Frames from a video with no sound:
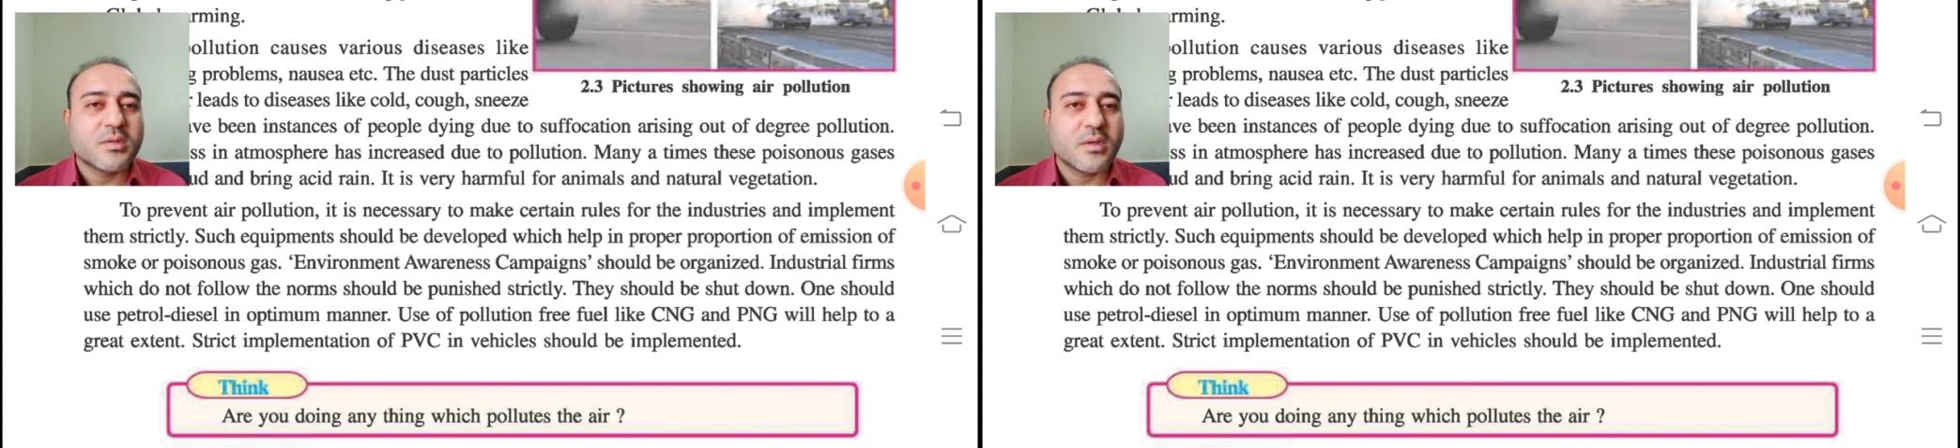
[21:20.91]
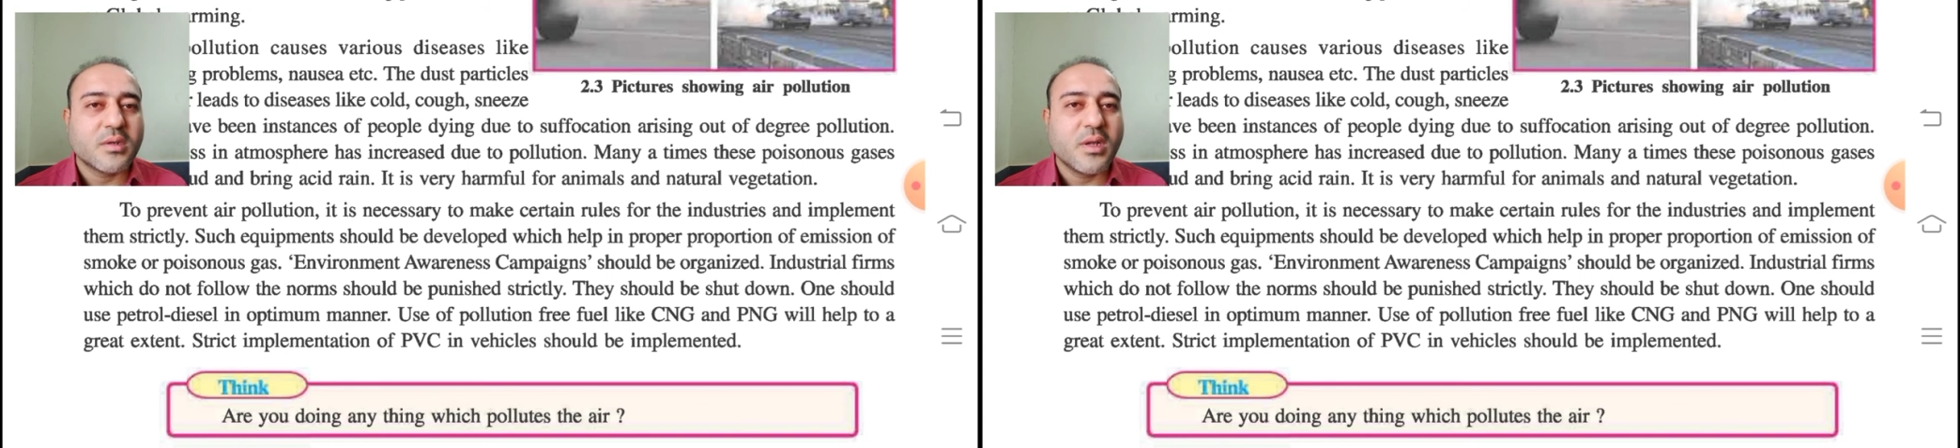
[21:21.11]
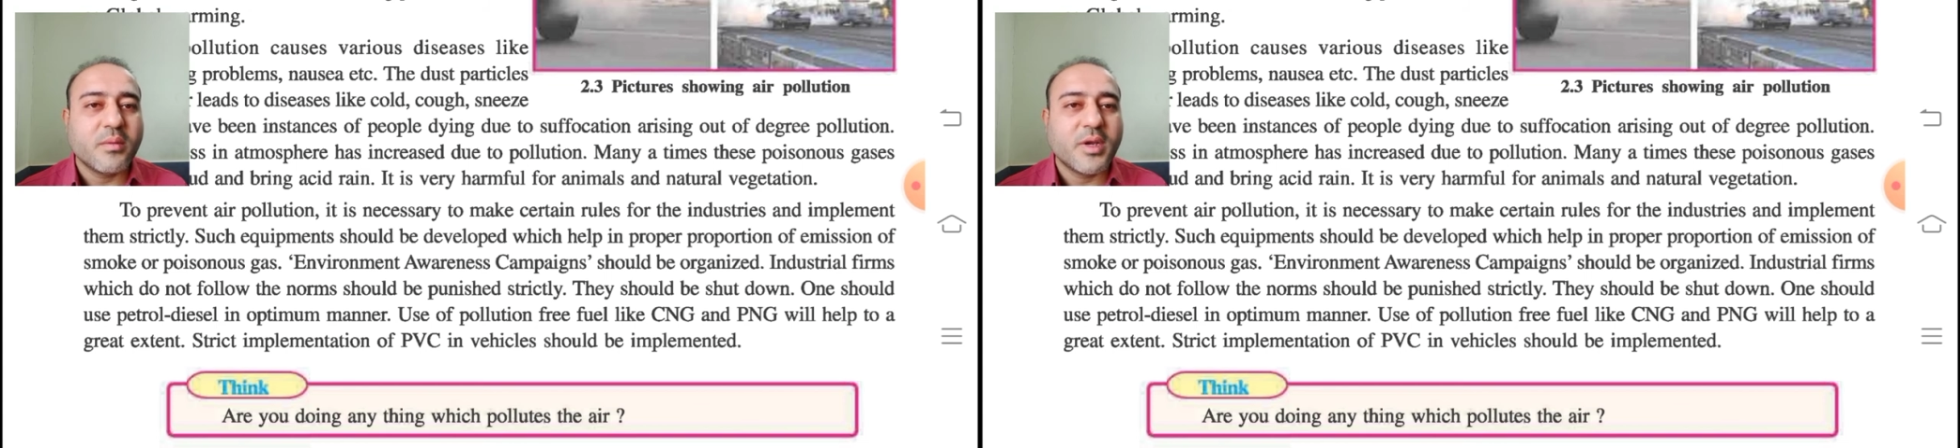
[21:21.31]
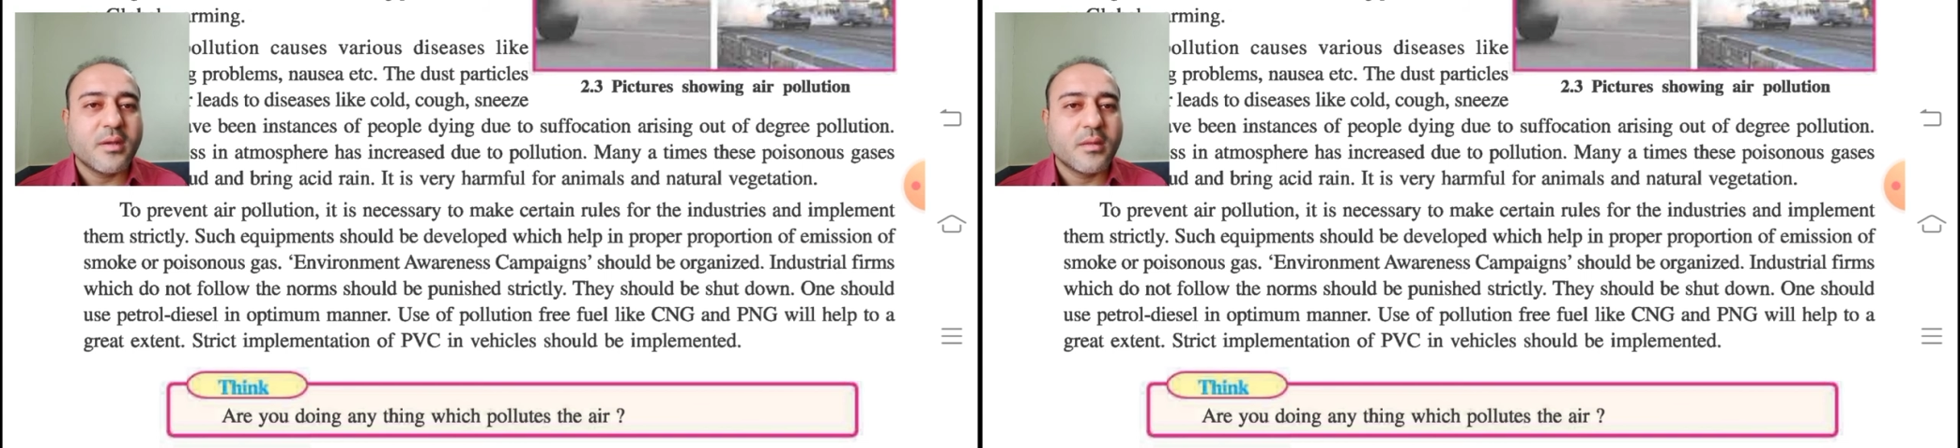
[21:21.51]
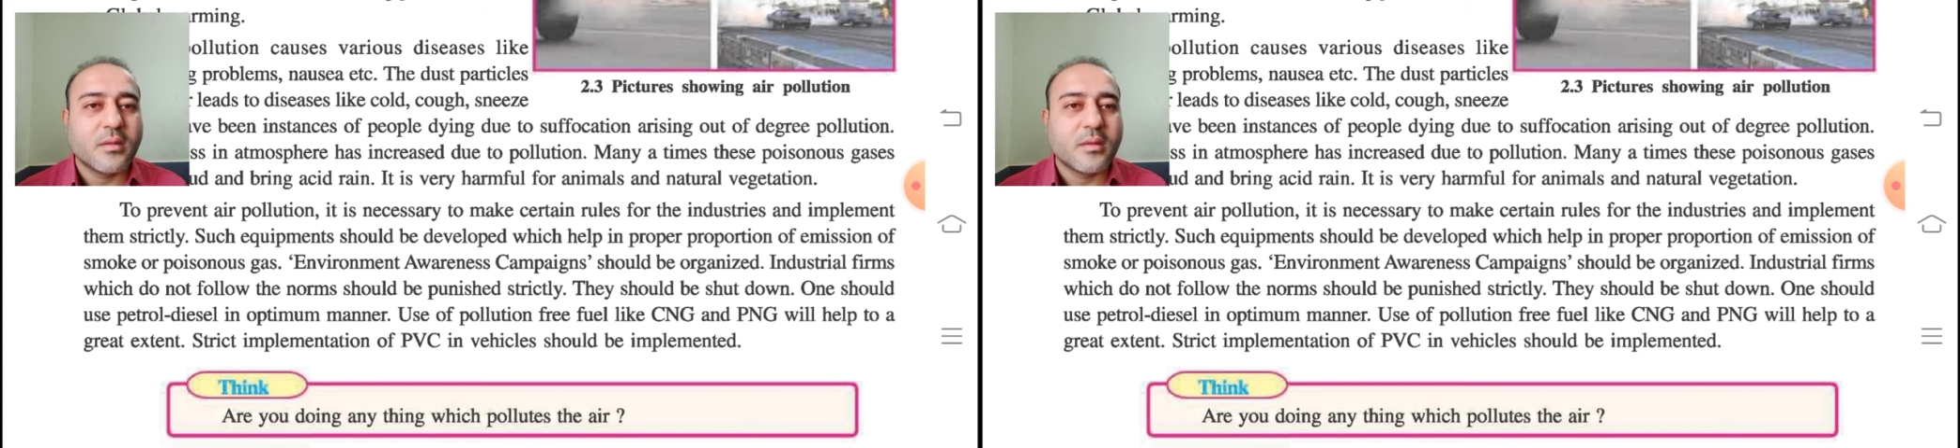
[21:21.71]
certain
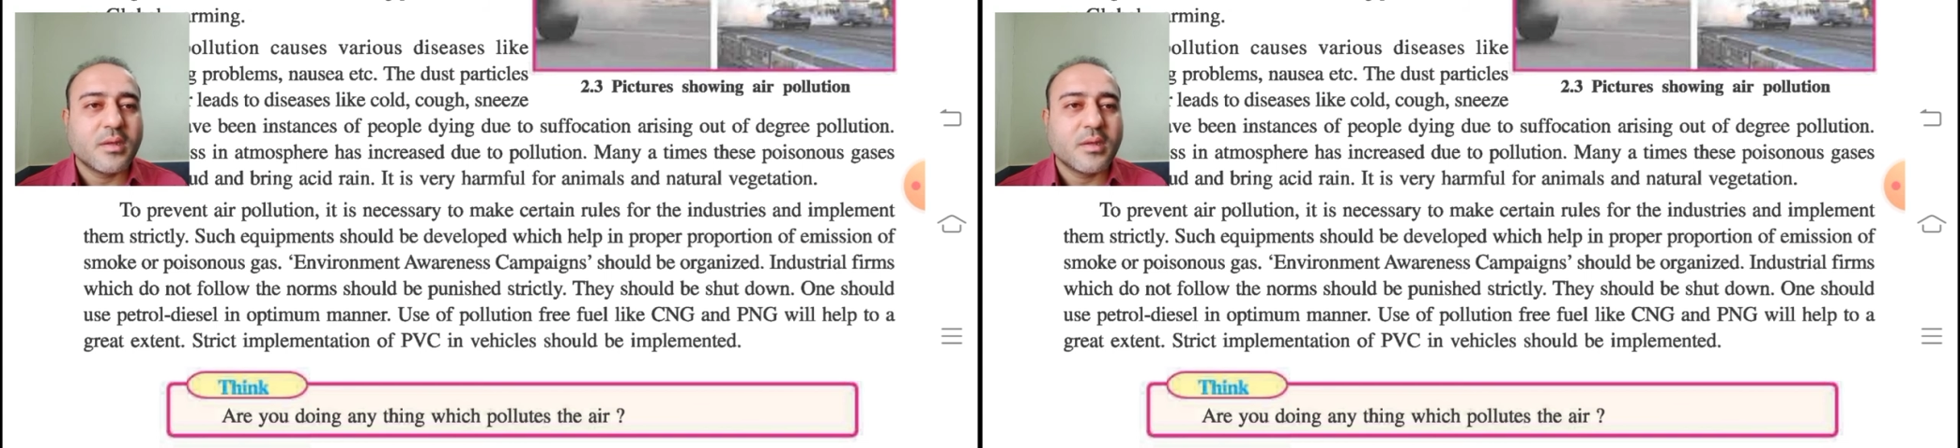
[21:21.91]
limit,